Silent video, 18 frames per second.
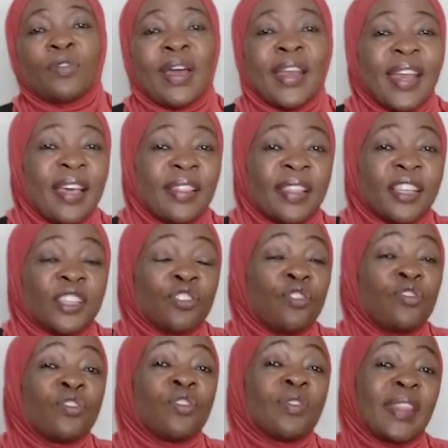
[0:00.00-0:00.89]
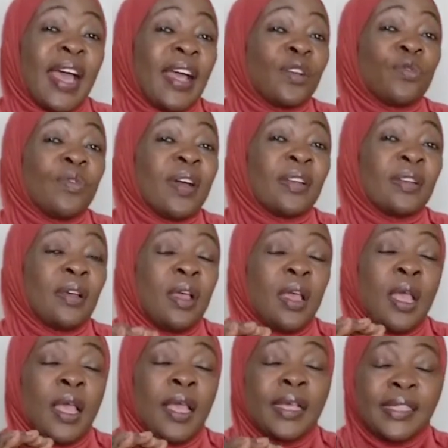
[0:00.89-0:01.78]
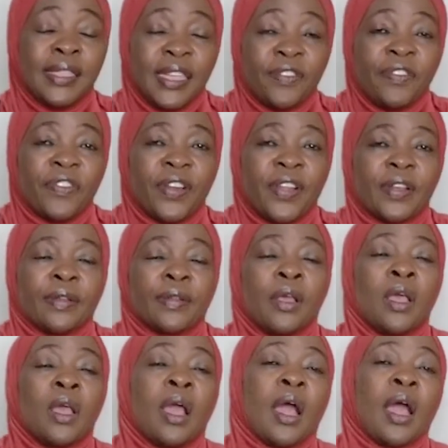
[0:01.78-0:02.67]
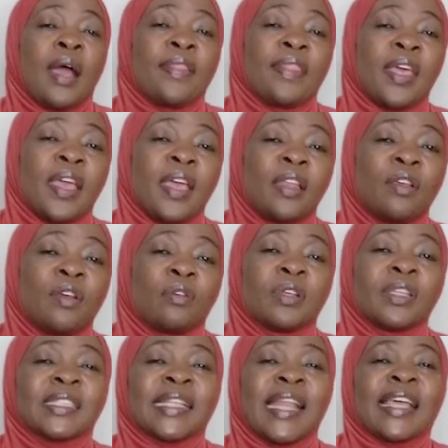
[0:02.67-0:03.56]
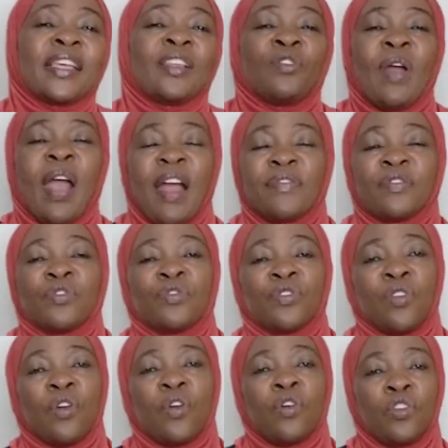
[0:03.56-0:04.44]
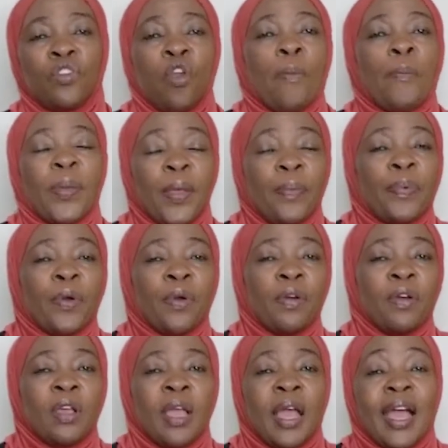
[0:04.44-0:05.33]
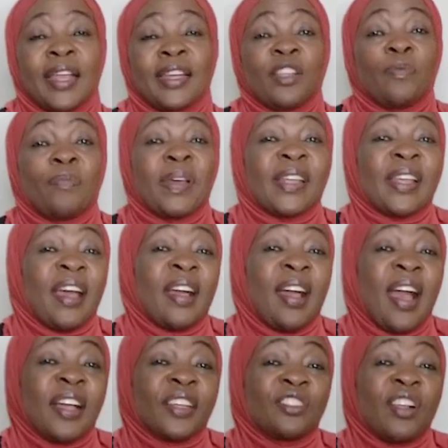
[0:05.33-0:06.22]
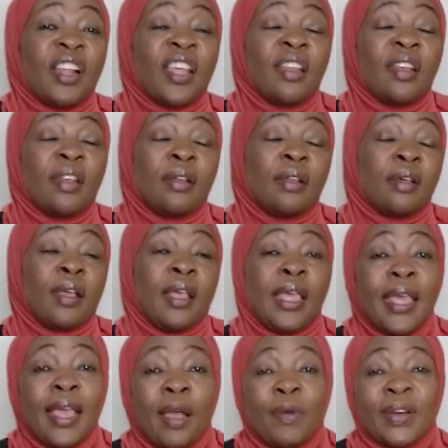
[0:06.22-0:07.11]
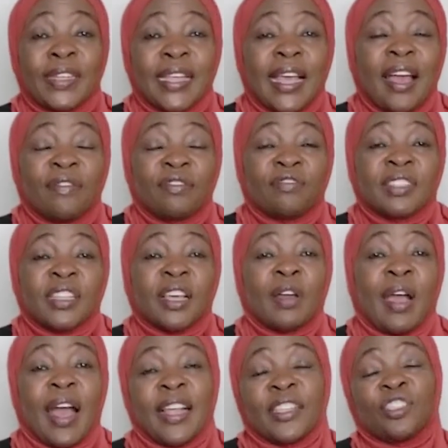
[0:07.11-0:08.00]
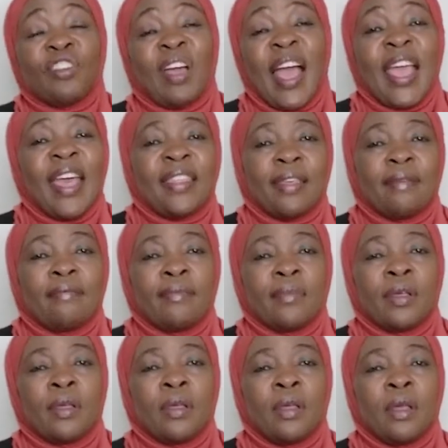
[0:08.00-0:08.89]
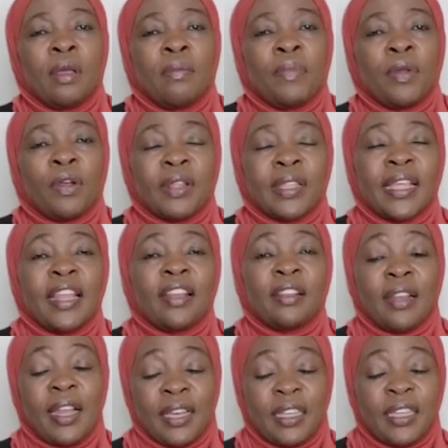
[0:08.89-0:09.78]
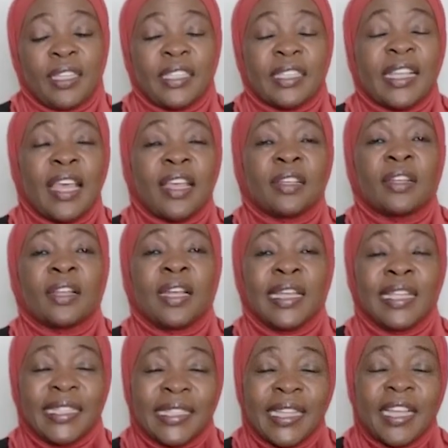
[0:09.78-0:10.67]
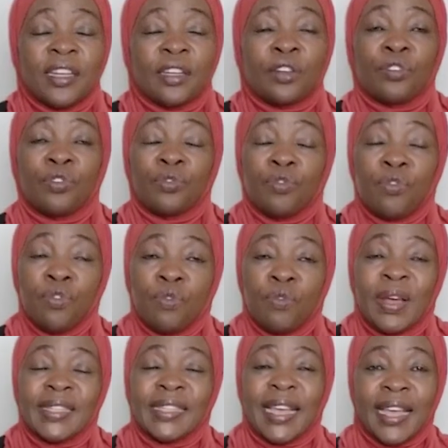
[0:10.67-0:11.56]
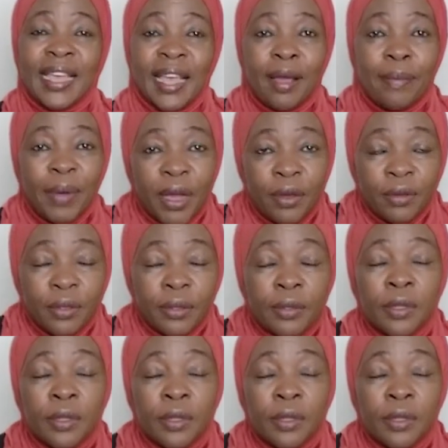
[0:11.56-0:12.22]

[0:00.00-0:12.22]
to another. So that one is different. And then it's like you have to know your people and you better actually hear what they have to say as you hire them. Because then, like you say, listen to what they care about.